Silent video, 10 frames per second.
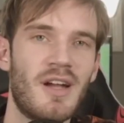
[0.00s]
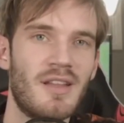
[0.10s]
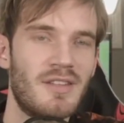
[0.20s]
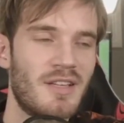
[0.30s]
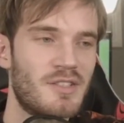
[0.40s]
I
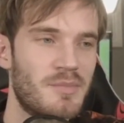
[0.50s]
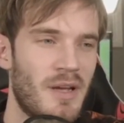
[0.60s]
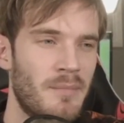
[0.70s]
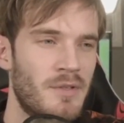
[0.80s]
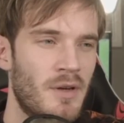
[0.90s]
can take some
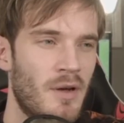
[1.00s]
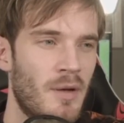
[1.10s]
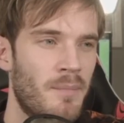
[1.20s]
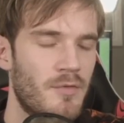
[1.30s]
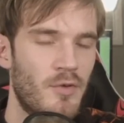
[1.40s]
time to
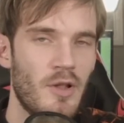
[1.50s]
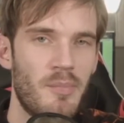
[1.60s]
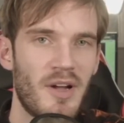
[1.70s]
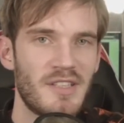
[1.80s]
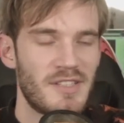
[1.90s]
um, fully
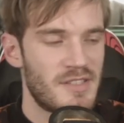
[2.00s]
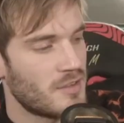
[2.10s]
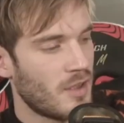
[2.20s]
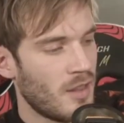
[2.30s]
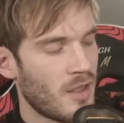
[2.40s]
process
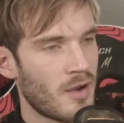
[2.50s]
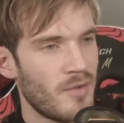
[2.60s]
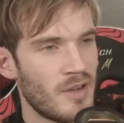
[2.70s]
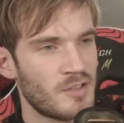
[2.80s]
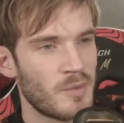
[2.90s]
a lot of it as